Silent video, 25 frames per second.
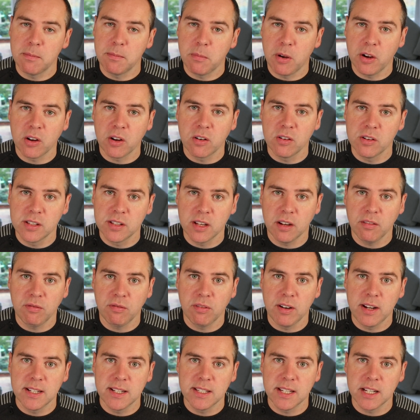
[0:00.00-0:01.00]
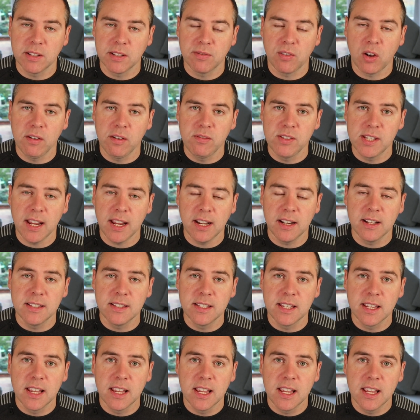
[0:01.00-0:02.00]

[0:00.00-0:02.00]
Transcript: Microsoft 365 tenant,